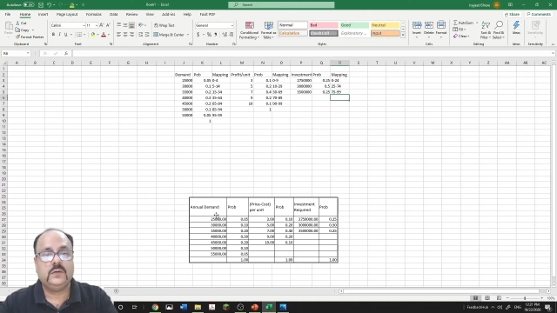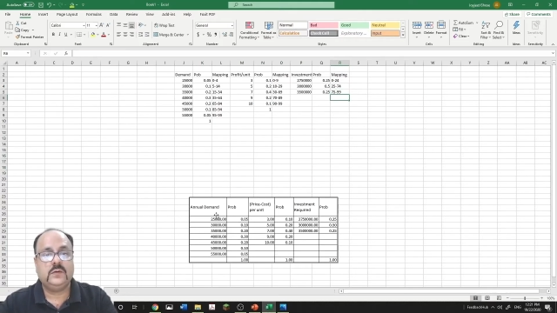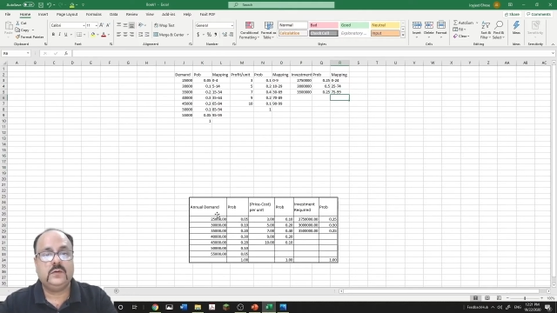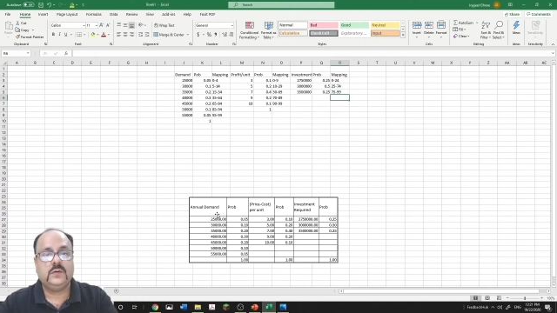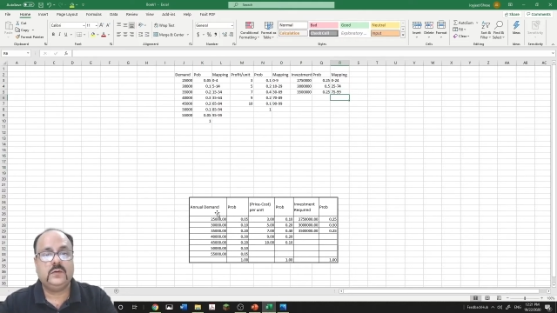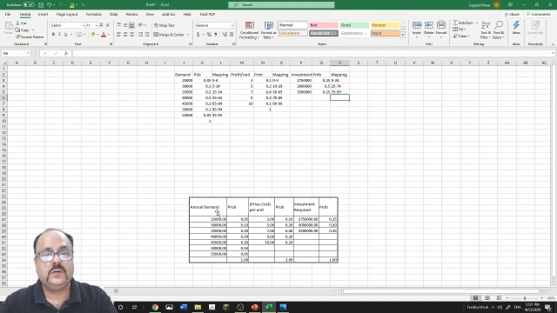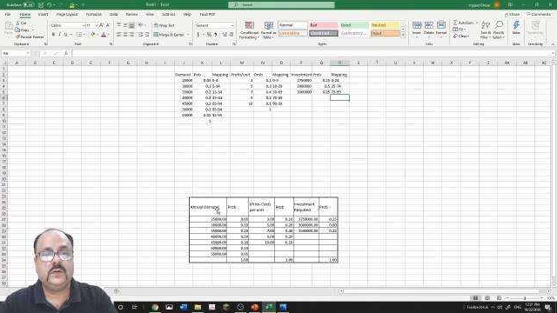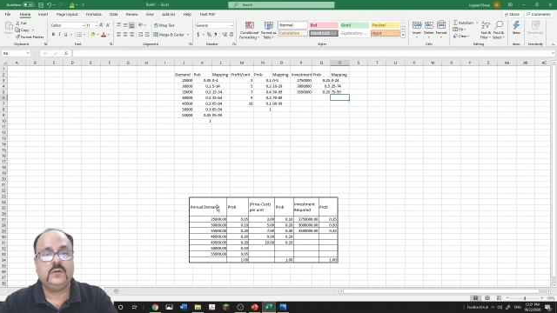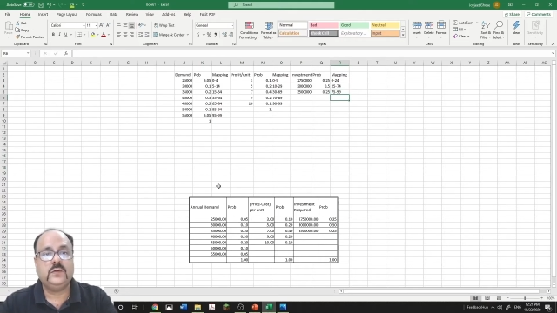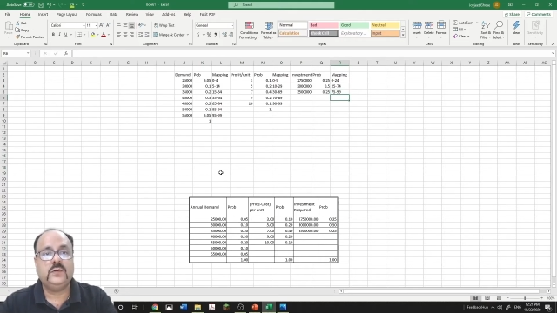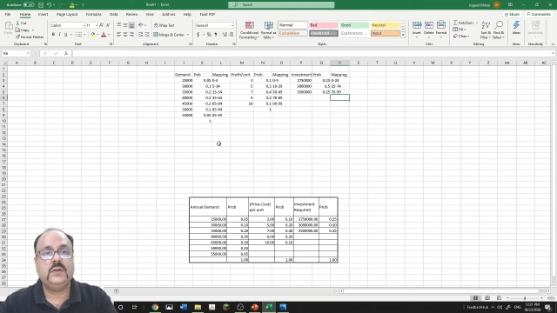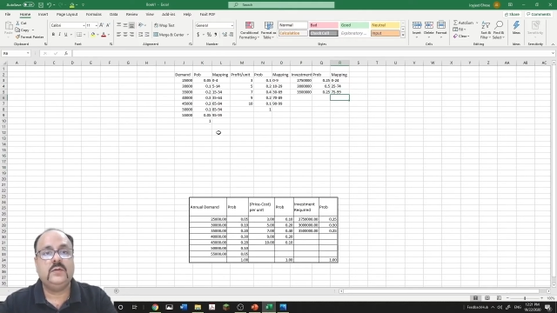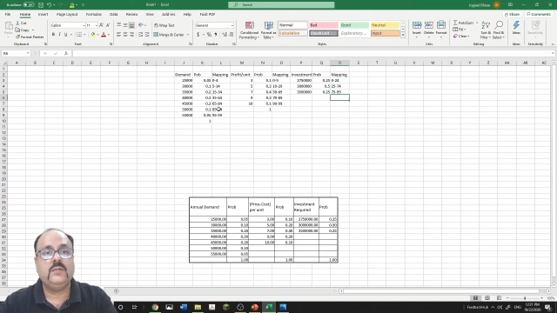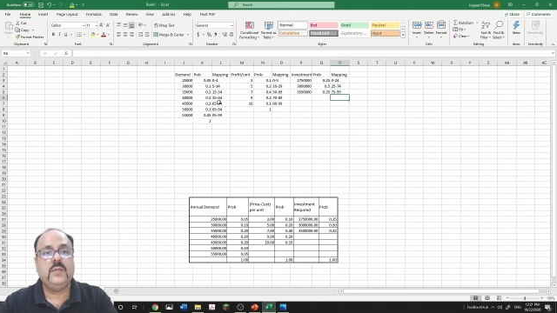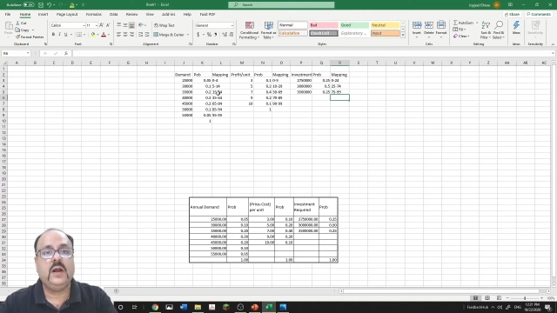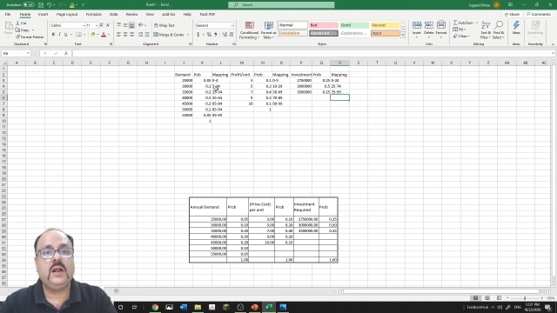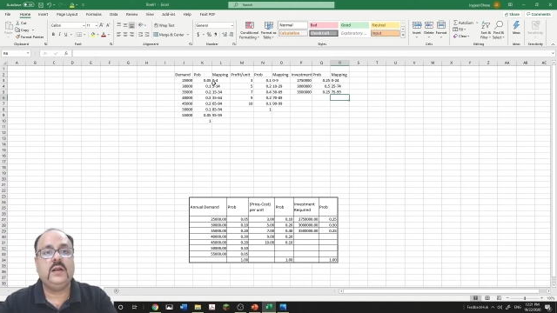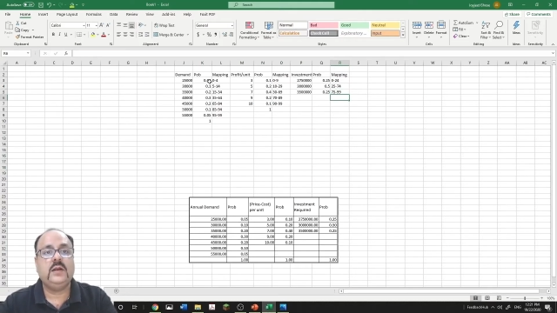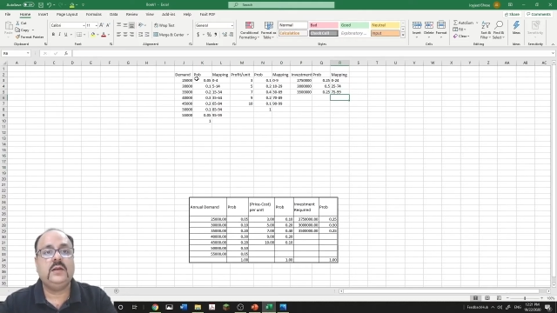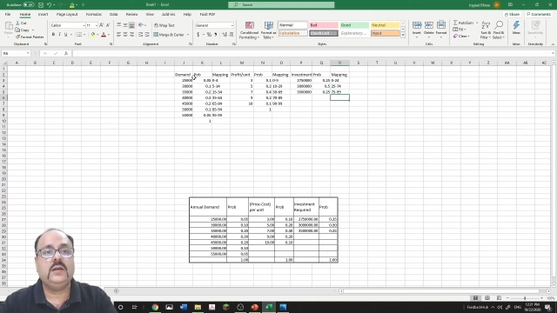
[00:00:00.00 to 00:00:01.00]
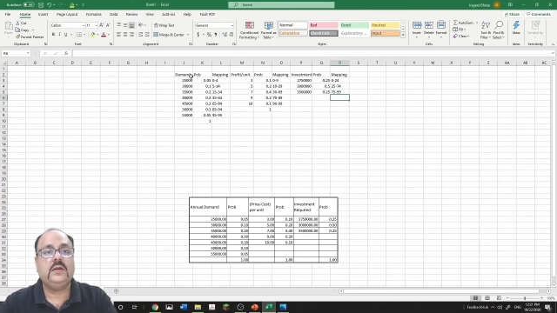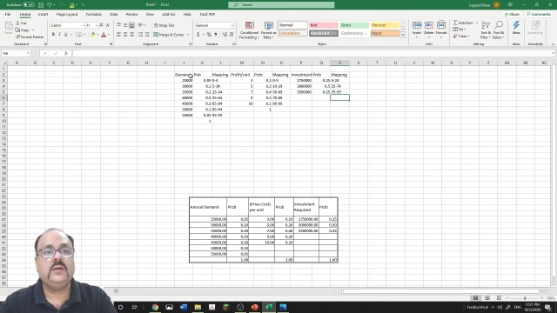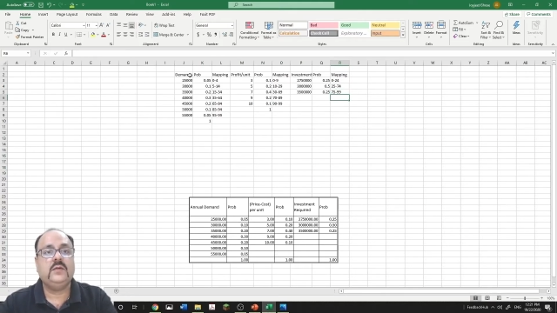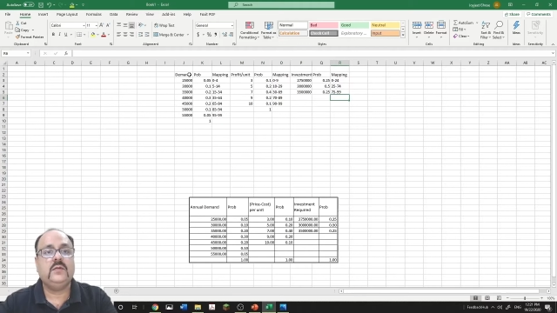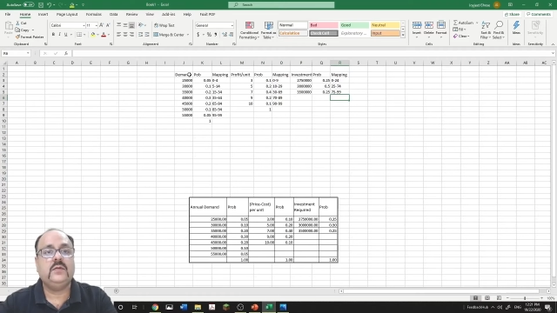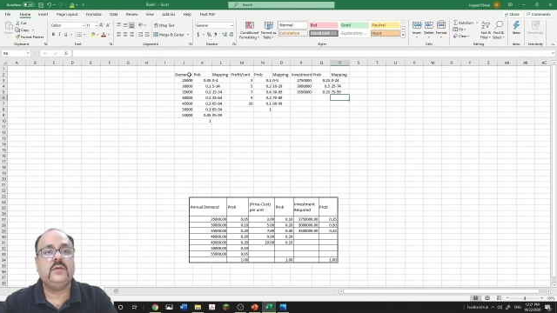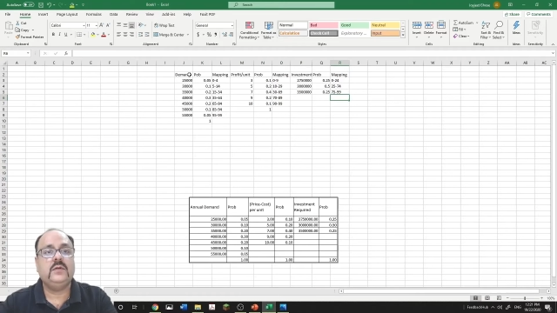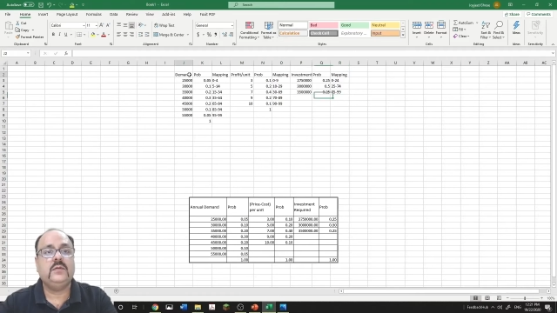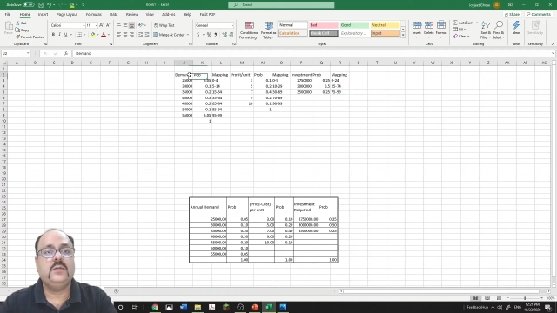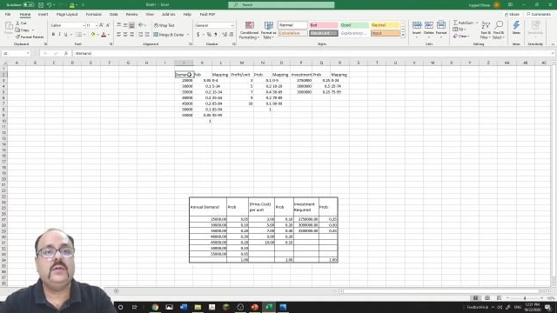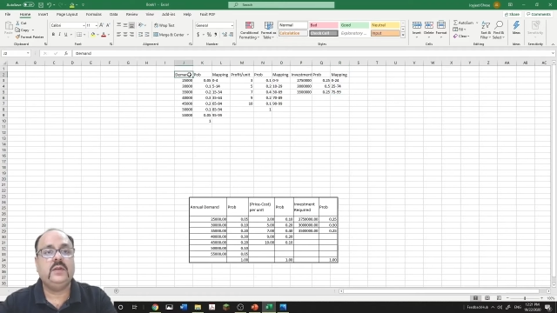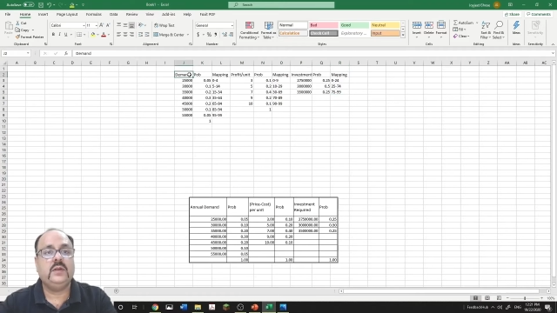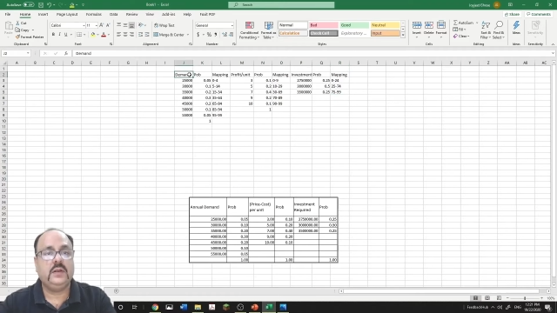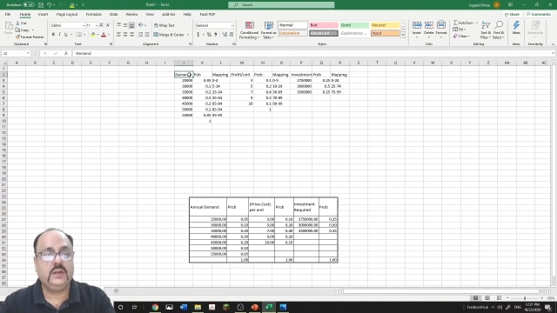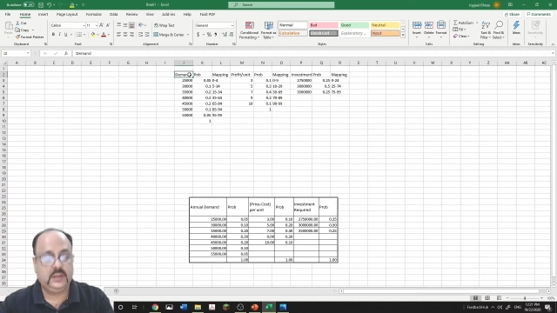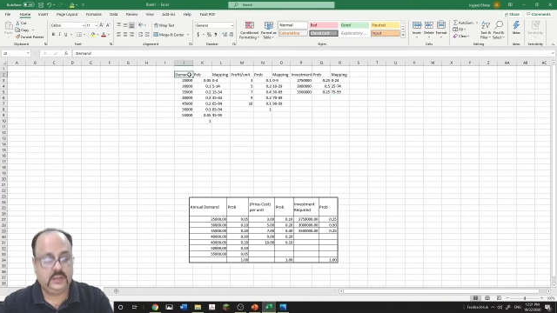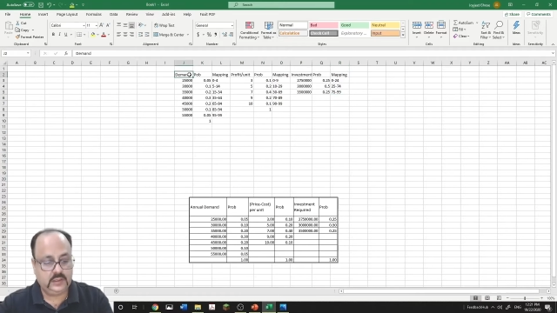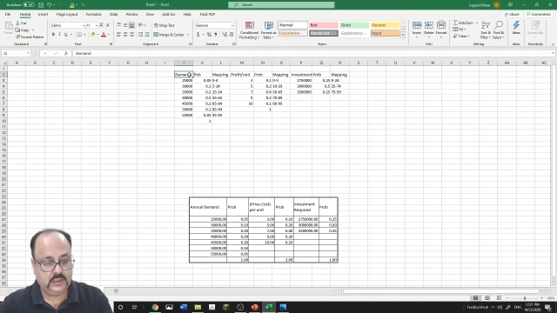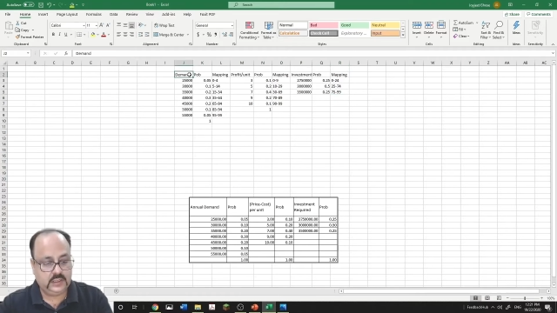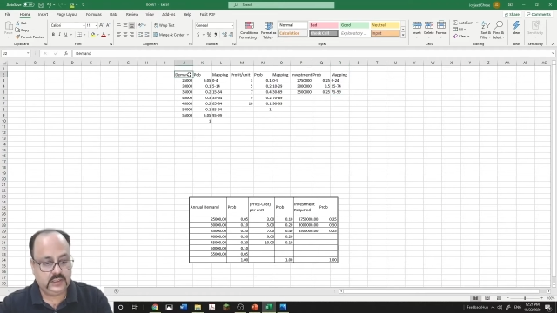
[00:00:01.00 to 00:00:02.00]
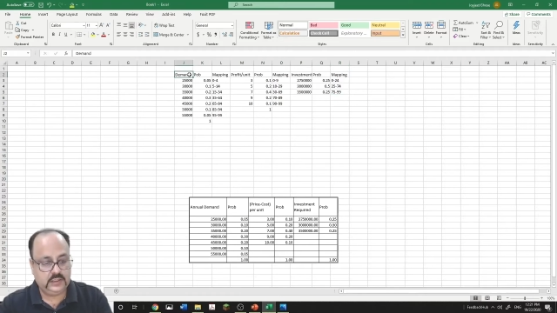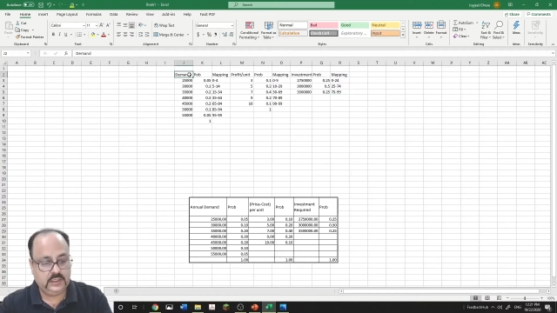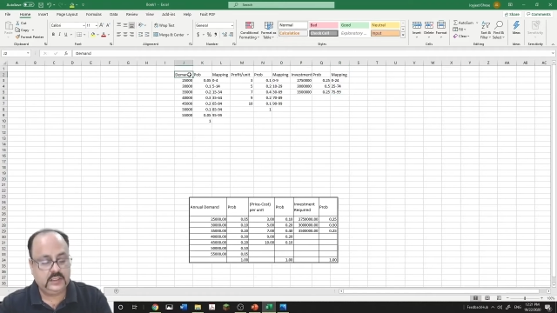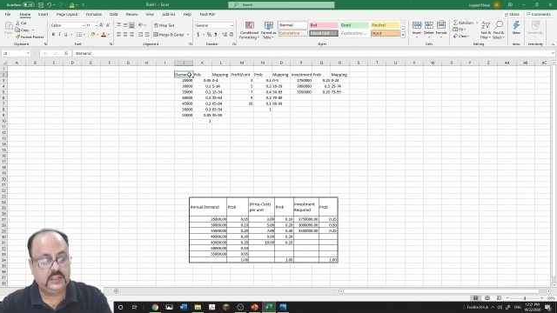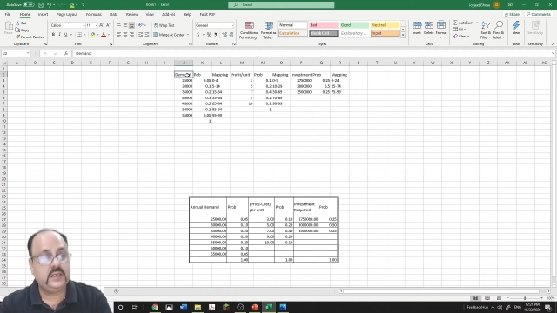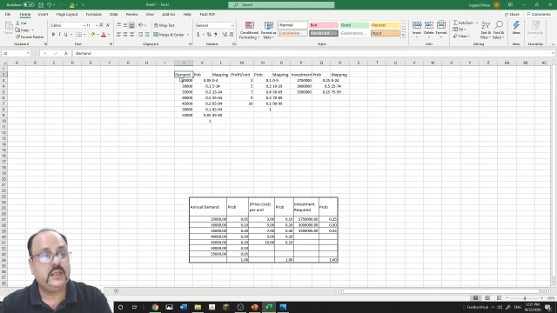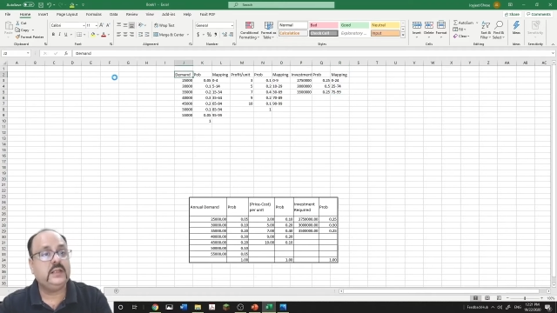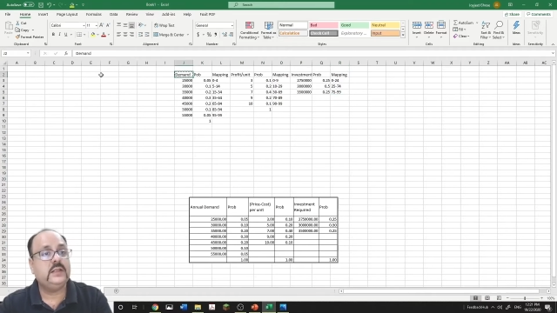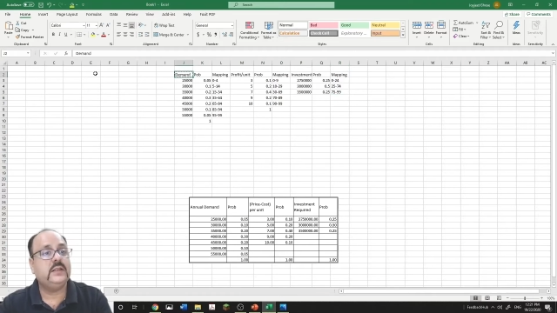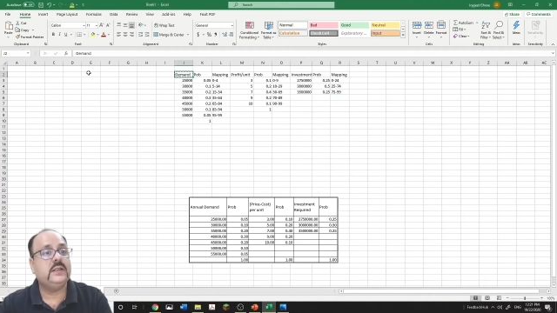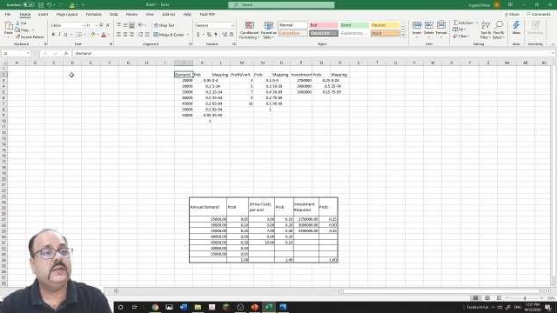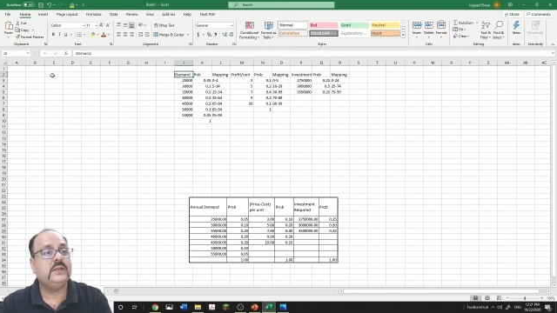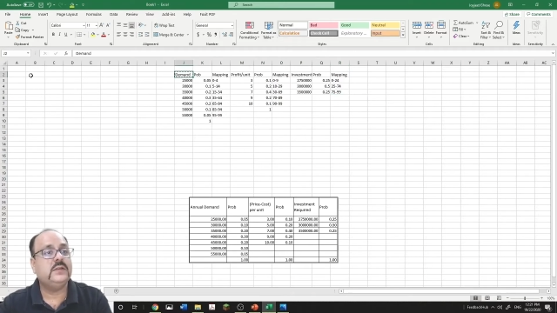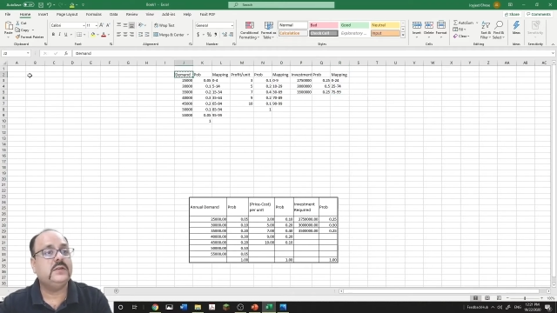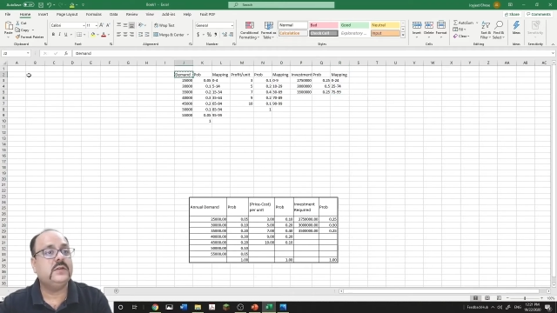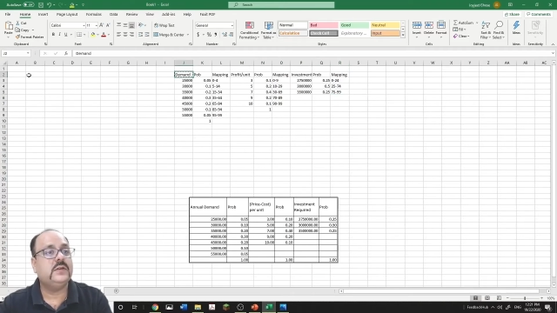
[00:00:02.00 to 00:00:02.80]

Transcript: So demand will be writing like this: